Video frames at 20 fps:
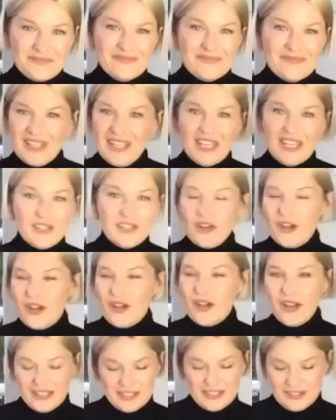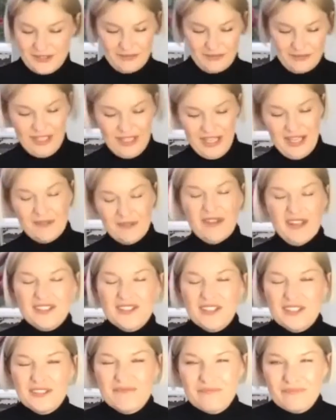And it's
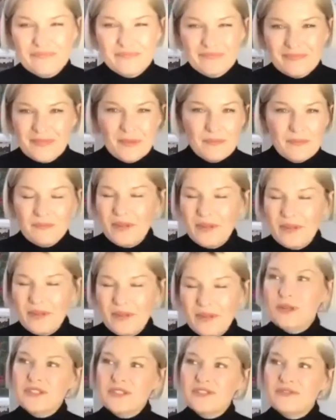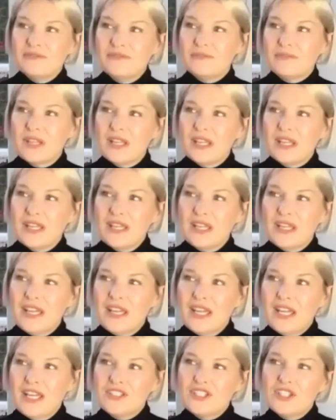just people, it's
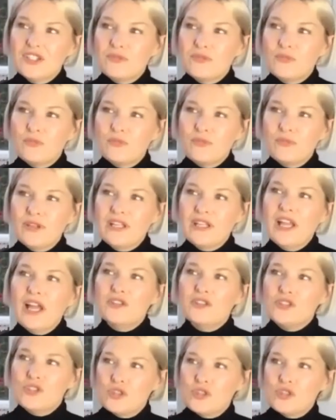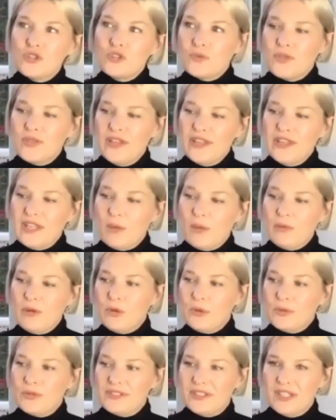a really unusual thing that we
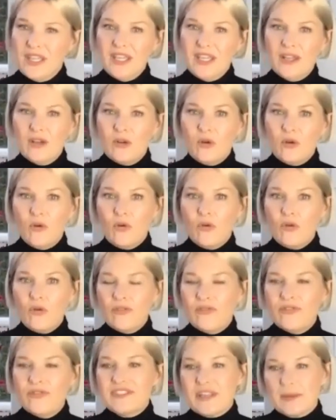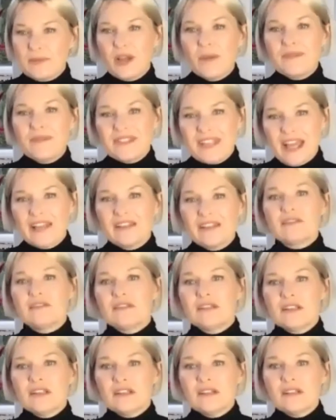all see sometimes that
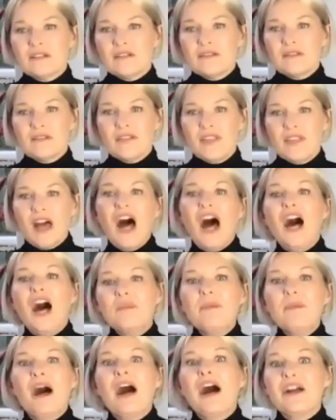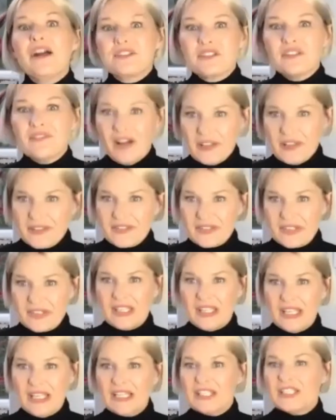the hard parts of us
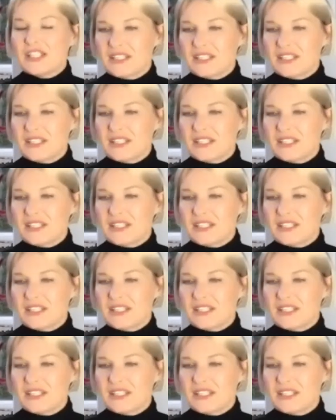just in the